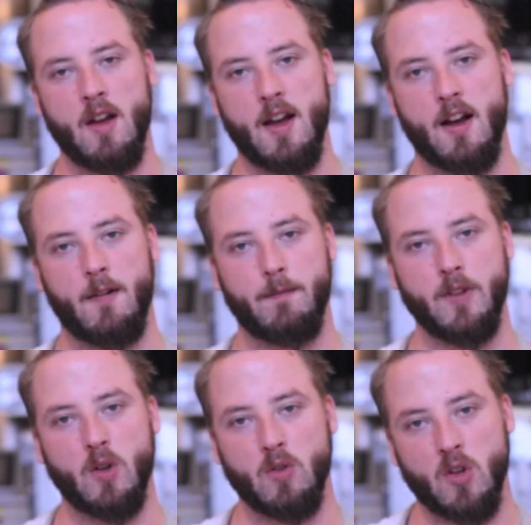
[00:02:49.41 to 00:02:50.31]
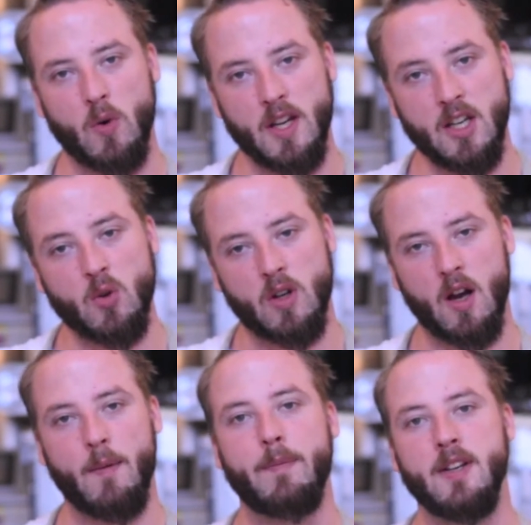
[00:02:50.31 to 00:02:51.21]
going into a
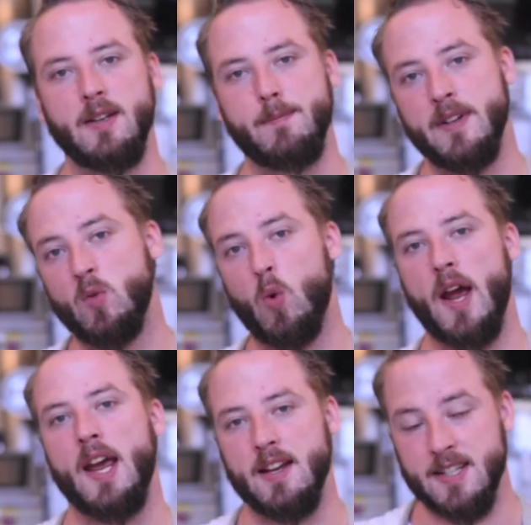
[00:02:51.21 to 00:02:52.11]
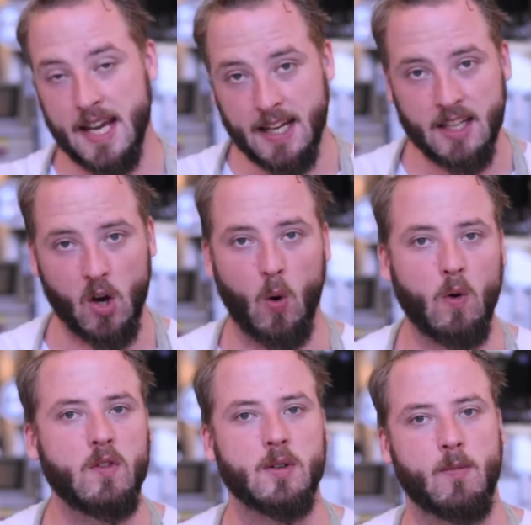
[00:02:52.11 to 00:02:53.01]
company midway, taking
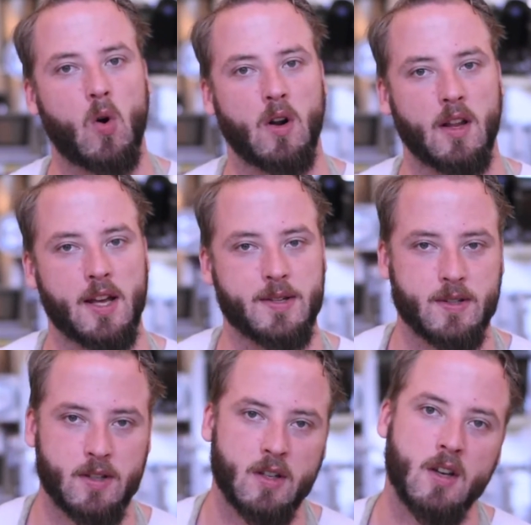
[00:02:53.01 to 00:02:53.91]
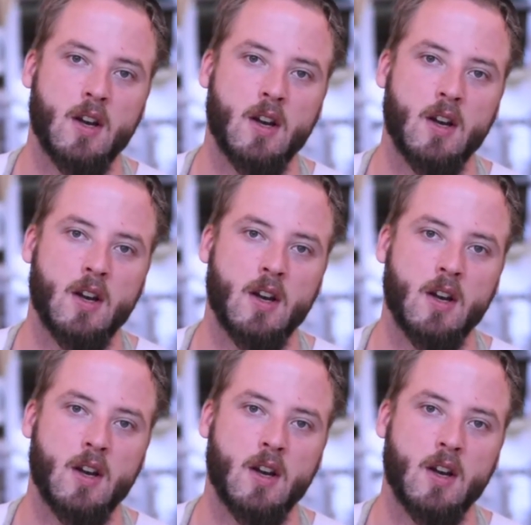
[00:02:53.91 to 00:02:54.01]
over more or less,